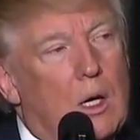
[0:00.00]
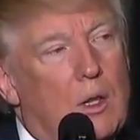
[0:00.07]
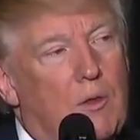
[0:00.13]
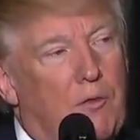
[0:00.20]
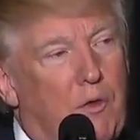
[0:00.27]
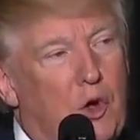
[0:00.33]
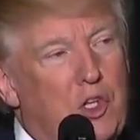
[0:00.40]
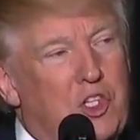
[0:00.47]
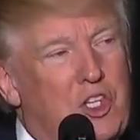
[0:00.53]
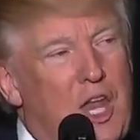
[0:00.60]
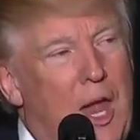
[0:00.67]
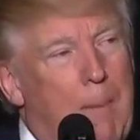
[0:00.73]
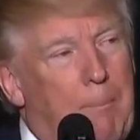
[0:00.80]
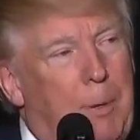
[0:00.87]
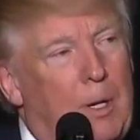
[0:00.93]
The first
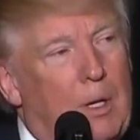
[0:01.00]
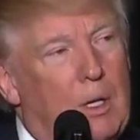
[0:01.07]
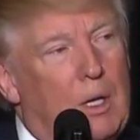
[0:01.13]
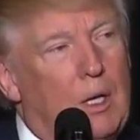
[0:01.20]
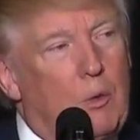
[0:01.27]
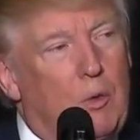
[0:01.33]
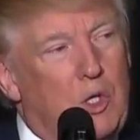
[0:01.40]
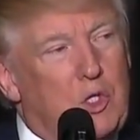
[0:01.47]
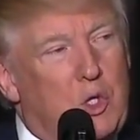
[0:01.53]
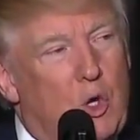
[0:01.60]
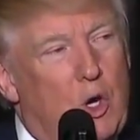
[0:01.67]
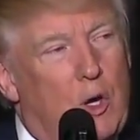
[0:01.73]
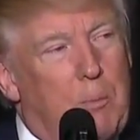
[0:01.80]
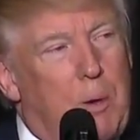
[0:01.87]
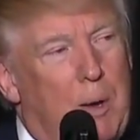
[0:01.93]
step in
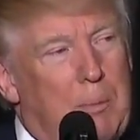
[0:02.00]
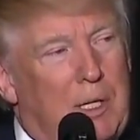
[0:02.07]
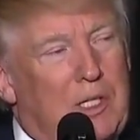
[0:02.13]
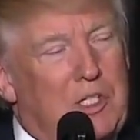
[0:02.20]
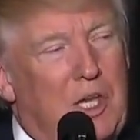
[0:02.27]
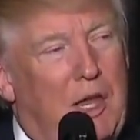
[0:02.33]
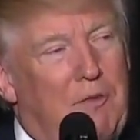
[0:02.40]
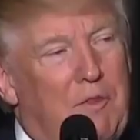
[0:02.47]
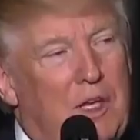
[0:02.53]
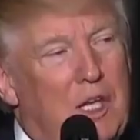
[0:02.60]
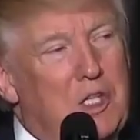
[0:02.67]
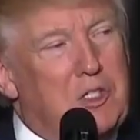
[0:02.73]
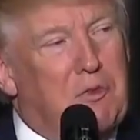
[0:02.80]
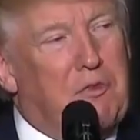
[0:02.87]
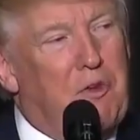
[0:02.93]
restoring public safety
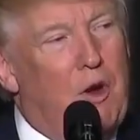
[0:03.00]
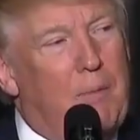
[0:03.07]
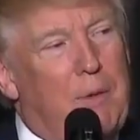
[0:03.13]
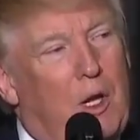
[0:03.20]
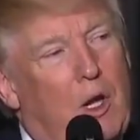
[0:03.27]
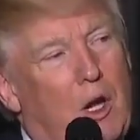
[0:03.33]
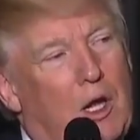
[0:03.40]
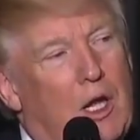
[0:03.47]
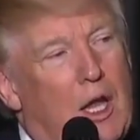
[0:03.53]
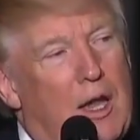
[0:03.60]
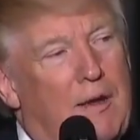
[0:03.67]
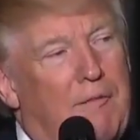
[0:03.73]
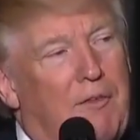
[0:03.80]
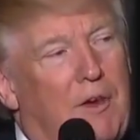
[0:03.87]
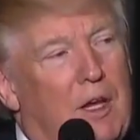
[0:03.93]
is affirming our
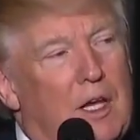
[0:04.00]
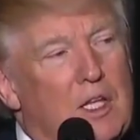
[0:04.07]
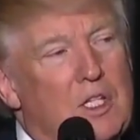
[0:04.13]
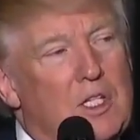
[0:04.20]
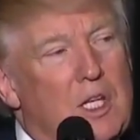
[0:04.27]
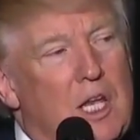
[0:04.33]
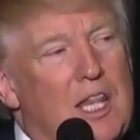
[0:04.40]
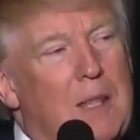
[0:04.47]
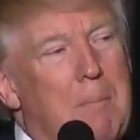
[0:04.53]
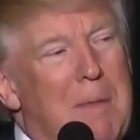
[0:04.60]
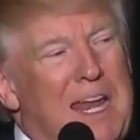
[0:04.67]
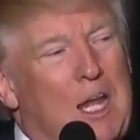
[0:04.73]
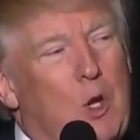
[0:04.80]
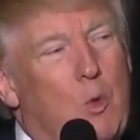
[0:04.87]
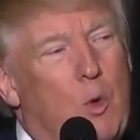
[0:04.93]
confidence in the
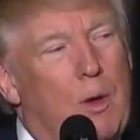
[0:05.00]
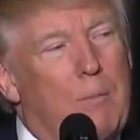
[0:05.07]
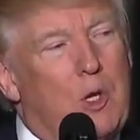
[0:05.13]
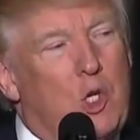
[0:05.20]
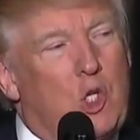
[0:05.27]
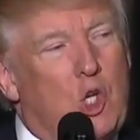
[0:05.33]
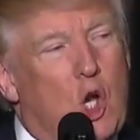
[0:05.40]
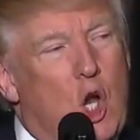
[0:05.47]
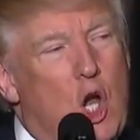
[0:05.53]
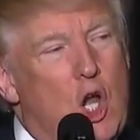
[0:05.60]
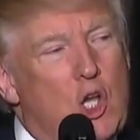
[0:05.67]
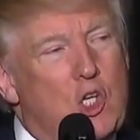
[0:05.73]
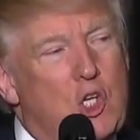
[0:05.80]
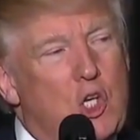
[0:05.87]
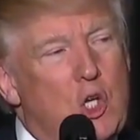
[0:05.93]
men and women
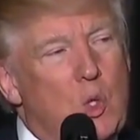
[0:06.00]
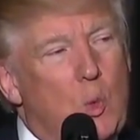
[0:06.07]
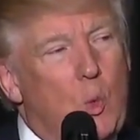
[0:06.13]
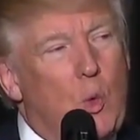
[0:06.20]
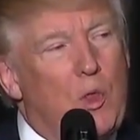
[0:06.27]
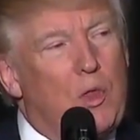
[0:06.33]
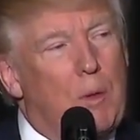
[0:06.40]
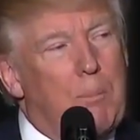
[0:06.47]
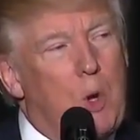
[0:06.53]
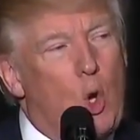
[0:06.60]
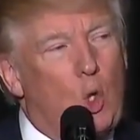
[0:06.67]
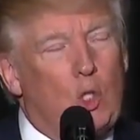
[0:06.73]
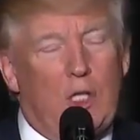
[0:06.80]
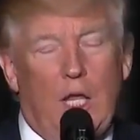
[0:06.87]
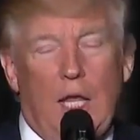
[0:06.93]
charged with
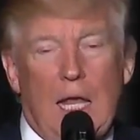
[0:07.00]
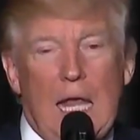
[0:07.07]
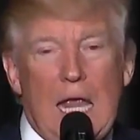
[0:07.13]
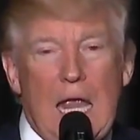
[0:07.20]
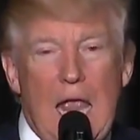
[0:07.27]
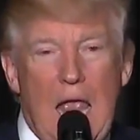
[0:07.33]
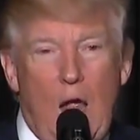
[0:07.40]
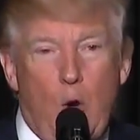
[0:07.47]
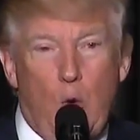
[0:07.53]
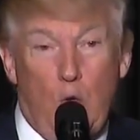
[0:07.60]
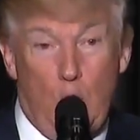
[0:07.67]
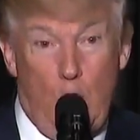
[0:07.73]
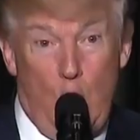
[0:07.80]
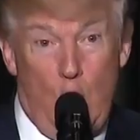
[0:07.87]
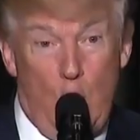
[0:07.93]
upholding our
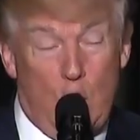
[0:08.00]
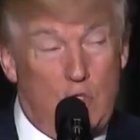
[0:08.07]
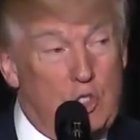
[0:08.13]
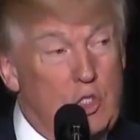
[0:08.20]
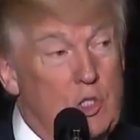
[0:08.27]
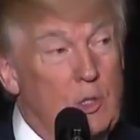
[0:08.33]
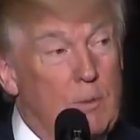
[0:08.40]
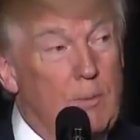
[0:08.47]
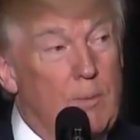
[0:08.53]
laws.